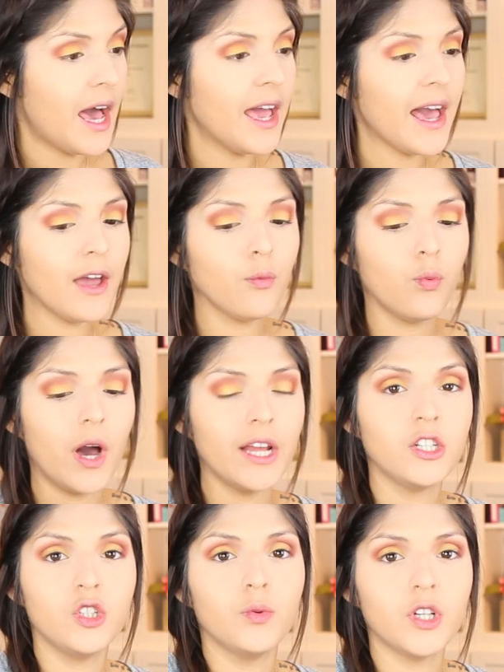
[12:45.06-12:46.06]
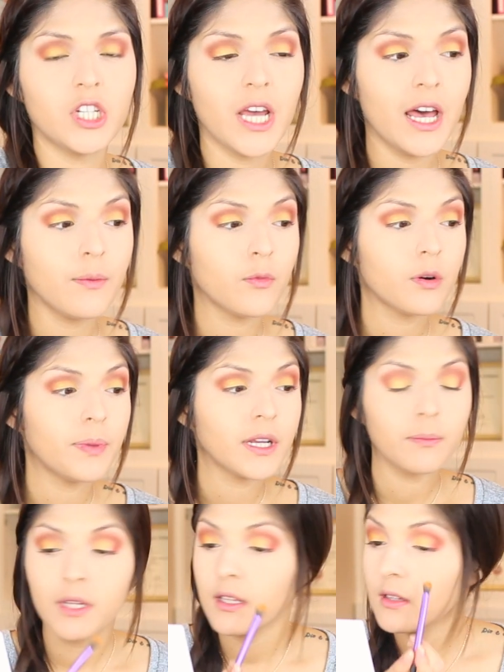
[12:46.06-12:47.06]
I do wish it had more
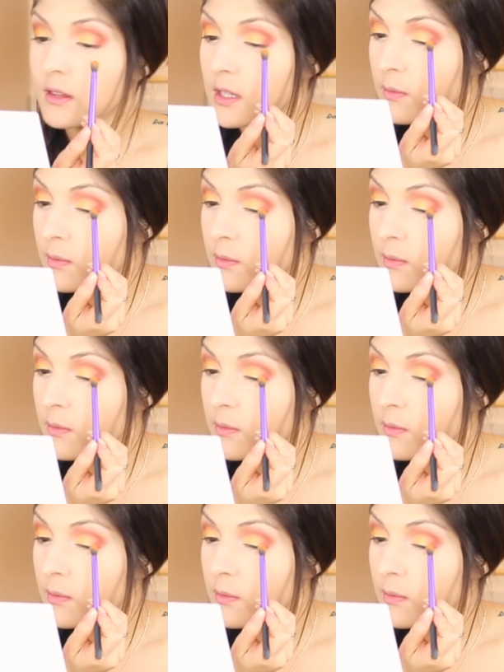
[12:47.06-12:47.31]
pigment